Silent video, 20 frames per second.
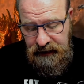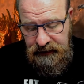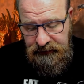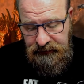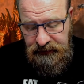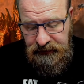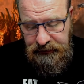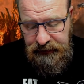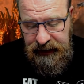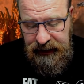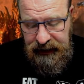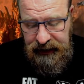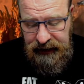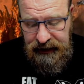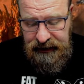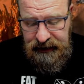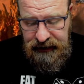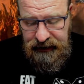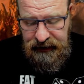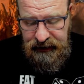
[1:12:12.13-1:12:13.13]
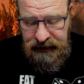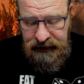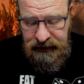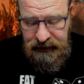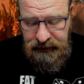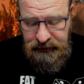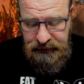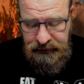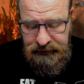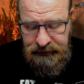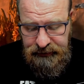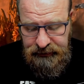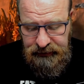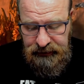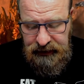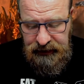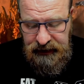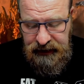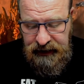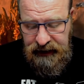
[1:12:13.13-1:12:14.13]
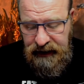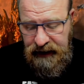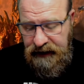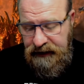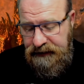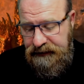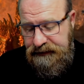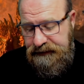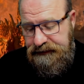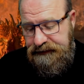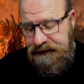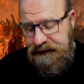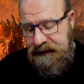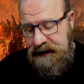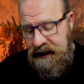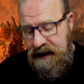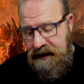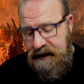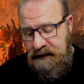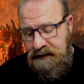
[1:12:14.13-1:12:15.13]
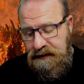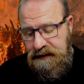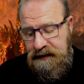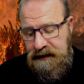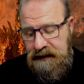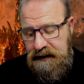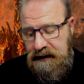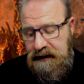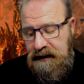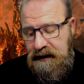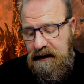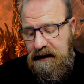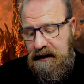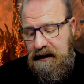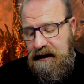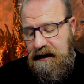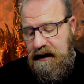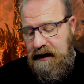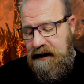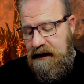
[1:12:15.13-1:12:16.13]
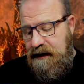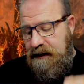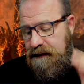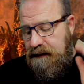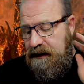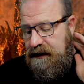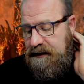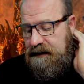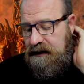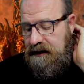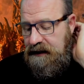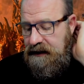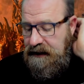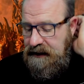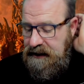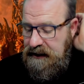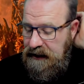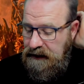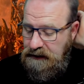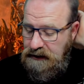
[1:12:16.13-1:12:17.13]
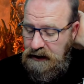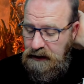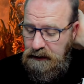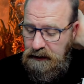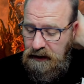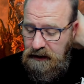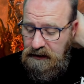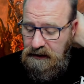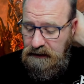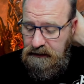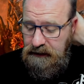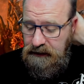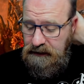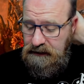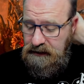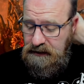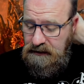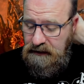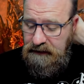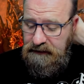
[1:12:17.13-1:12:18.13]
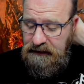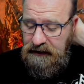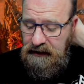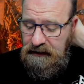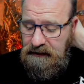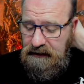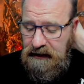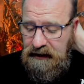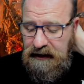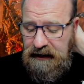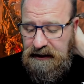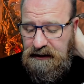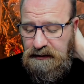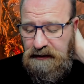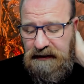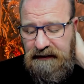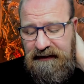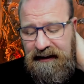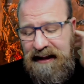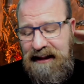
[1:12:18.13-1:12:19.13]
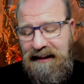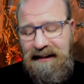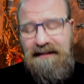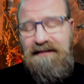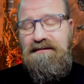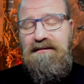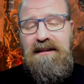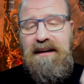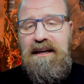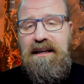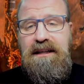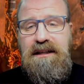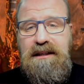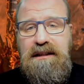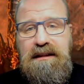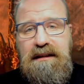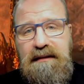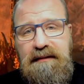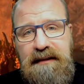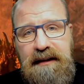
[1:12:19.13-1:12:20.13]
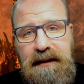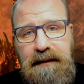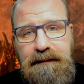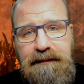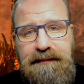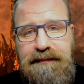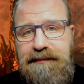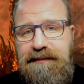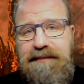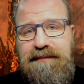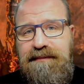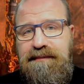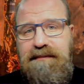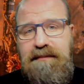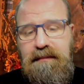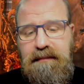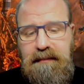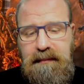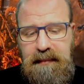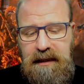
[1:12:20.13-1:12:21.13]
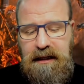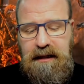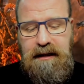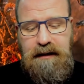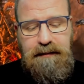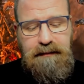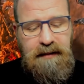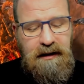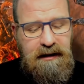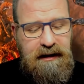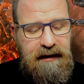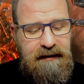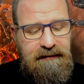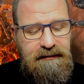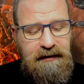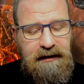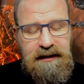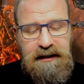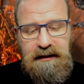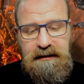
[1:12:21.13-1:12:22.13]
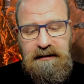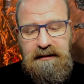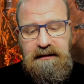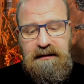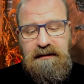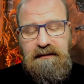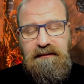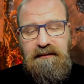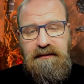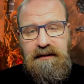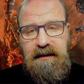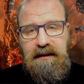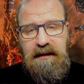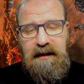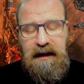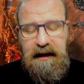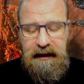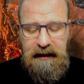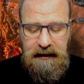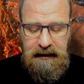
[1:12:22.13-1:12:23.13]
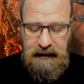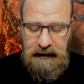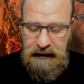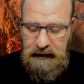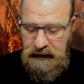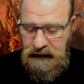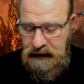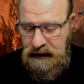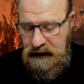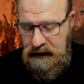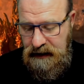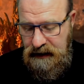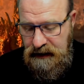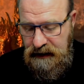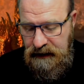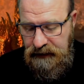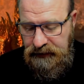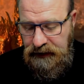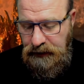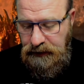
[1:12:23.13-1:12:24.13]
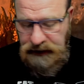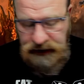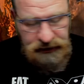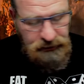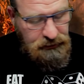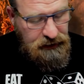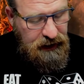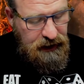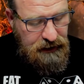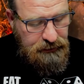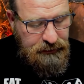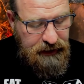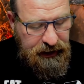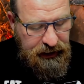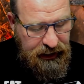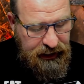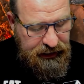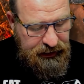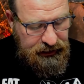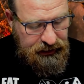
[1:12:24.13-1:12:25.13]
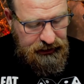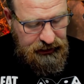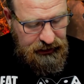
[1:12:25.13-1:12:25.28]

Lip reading: for me, yeah, no. It's going to dish out 2 mortal wounds to every unit that's within 3 inches of it. You know, on average, it just doesn't feel like... If there was some kind of mechanic